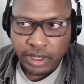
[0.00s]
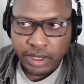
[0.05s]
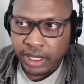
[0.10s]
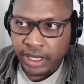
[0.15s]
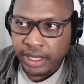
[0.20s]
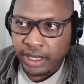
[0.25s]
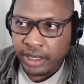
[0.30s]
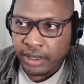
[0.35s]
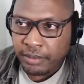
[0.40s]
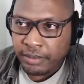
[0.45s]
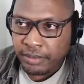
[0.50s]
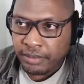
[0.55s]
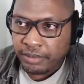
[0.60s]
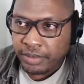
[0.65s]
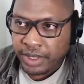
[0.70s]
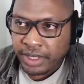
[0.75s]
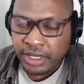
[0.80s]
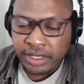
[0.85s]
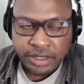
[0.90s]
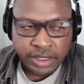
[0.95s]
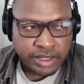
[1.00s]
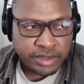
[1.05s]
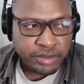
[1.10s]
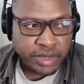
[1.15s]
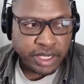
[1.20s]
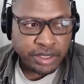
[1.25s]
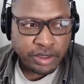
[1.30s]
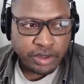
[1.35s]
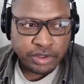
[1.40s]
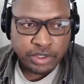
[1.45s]
um, but he does
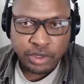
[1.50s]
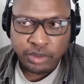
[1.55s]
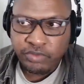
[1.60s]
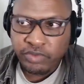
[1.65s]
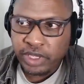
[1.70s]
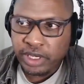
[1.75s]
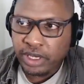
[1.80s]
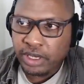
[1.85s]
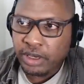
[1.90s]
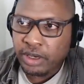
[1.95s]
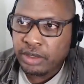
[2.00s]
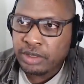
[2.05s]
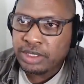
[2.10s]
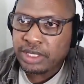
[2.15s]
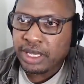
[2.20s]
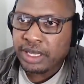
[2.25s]
make YouTube videos,